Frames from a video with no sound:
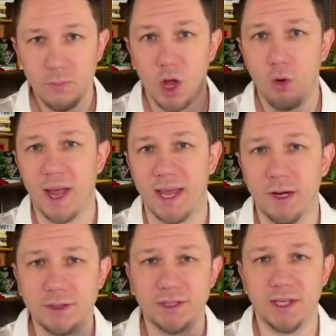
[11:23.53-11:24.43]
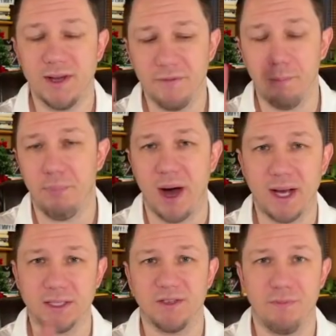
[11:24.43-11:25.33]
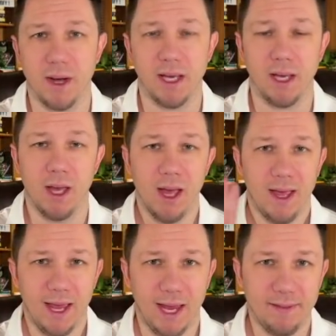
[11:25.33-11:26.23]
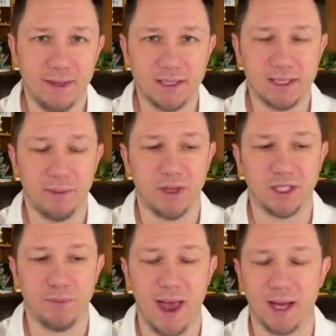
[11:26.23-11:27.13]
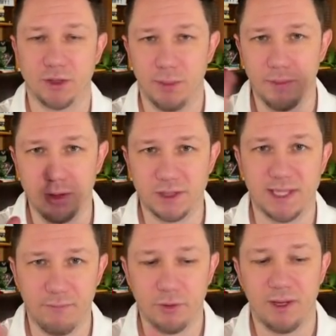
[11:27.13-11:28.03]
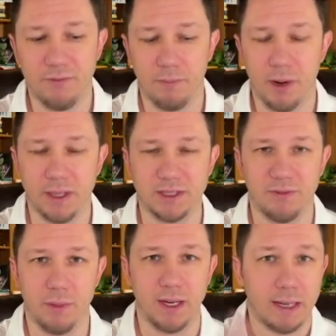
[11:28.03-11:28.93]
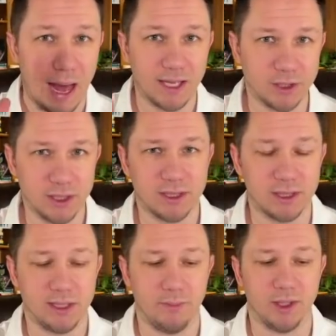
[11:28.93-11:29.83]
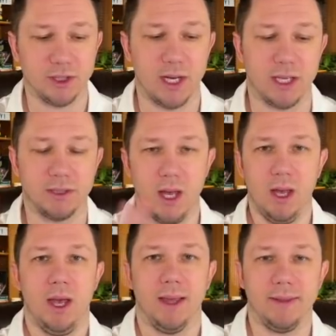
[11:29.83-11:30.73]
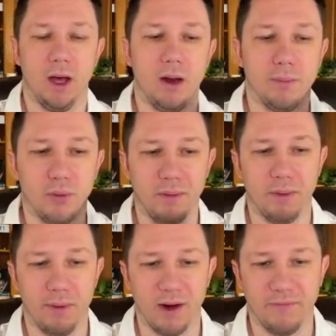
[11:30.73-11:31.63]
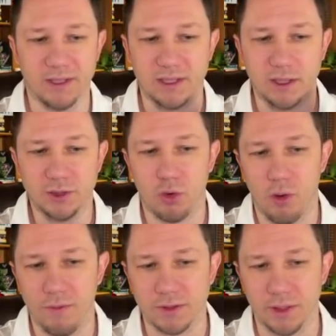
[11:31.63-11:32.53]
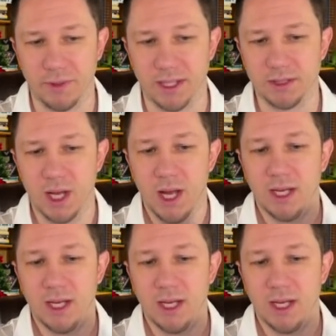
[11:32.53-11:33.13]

Okay, here's the different buckets of money in this stimulus package. Remember, there's several different buckets of money, not just the stimulus checks and the unemployment benefits. Let's go over some of these.